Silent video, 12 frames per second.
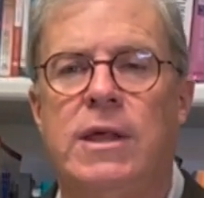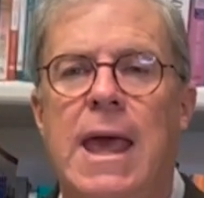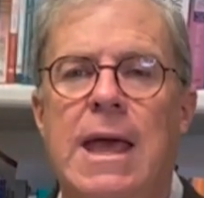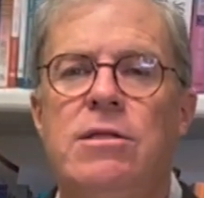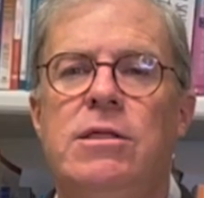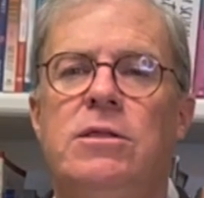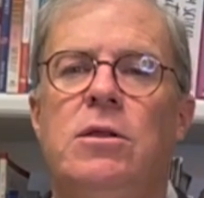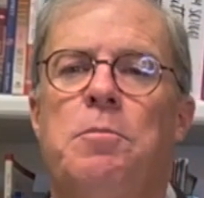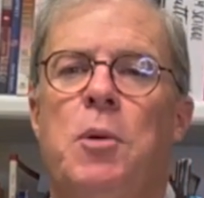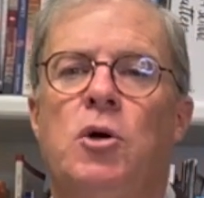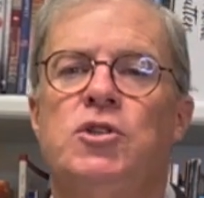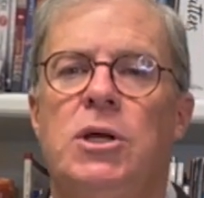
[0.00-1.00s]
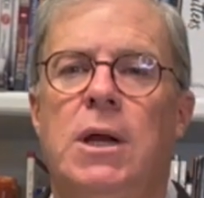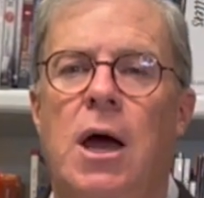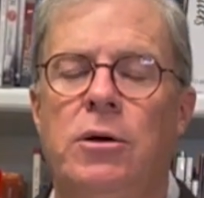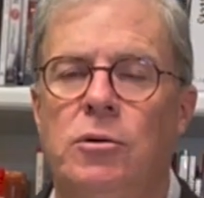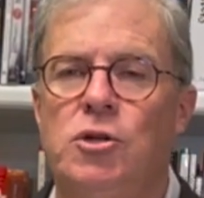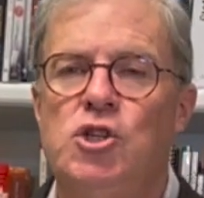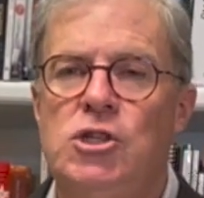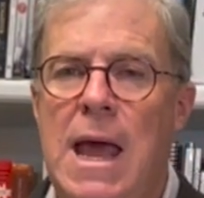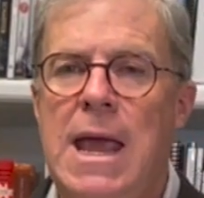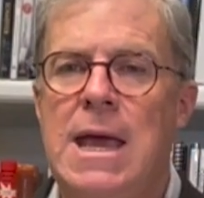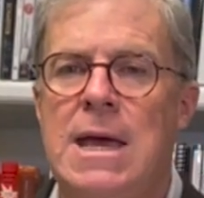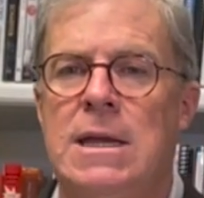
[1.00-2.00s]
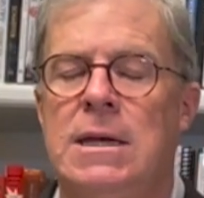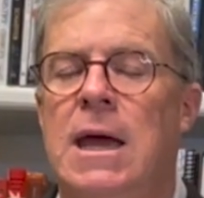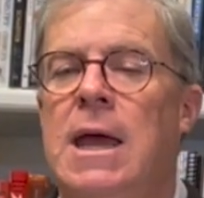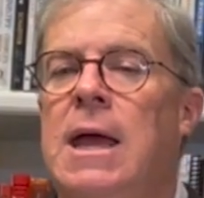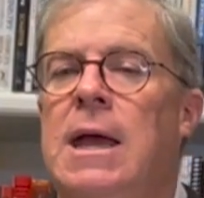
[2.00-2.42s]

Can a person understand?